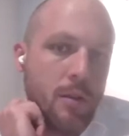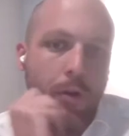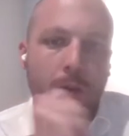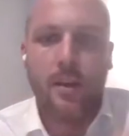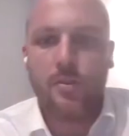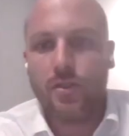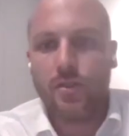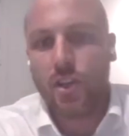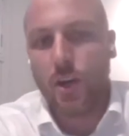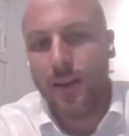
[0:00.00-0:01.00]
So pretty much we've
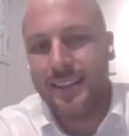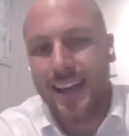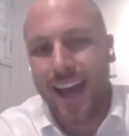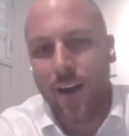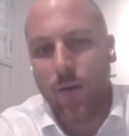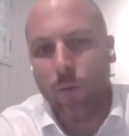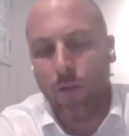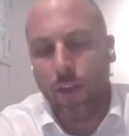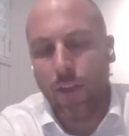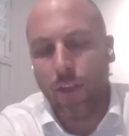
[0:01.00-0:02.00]
just got a bit of data on
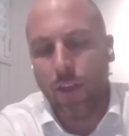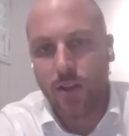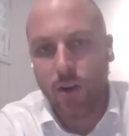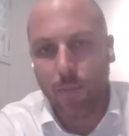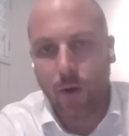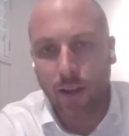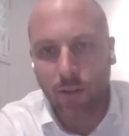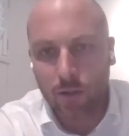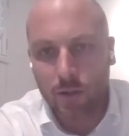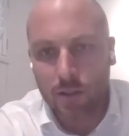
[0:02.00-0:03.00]
what that historic
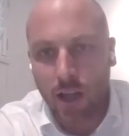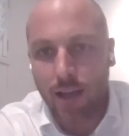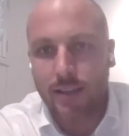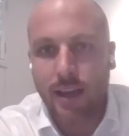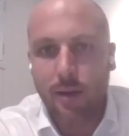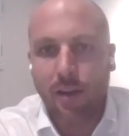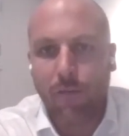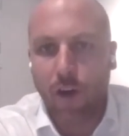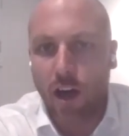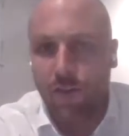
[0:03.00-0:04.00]
mine looks like. It's at about
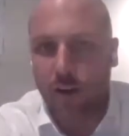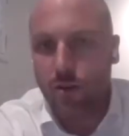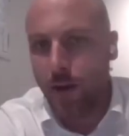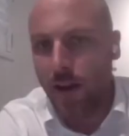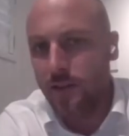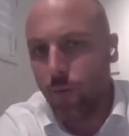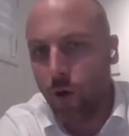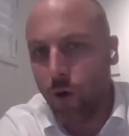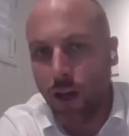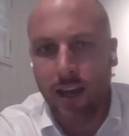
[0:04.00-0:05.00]
500 meters of
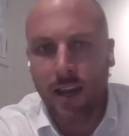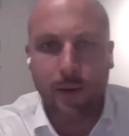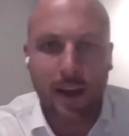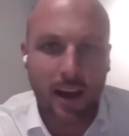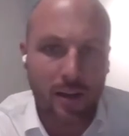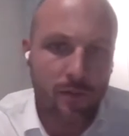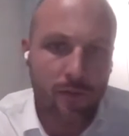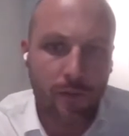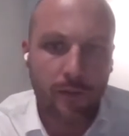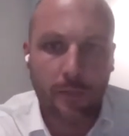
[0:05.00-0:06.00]
working, about
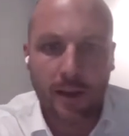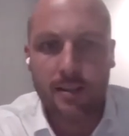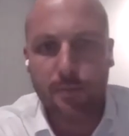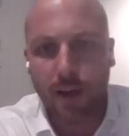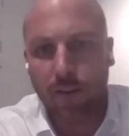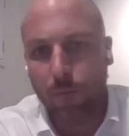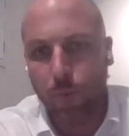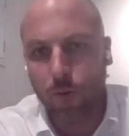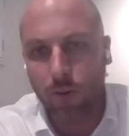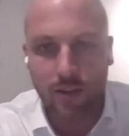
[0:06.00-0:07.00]
150 meters above the
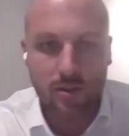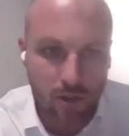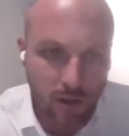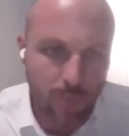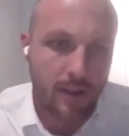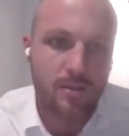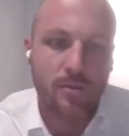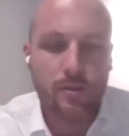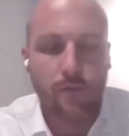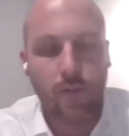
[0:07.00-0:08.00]
portal entry, about
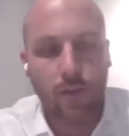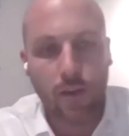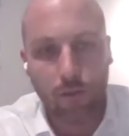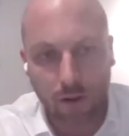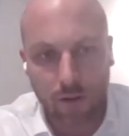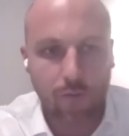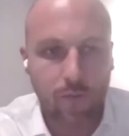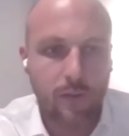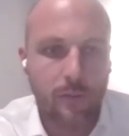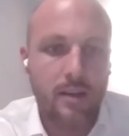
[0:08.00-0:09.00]

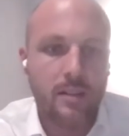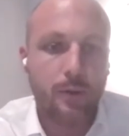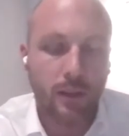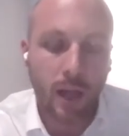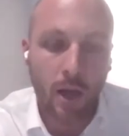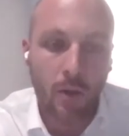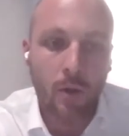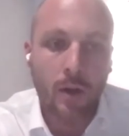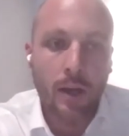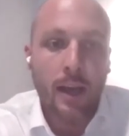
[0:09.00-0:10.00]
350 meters below.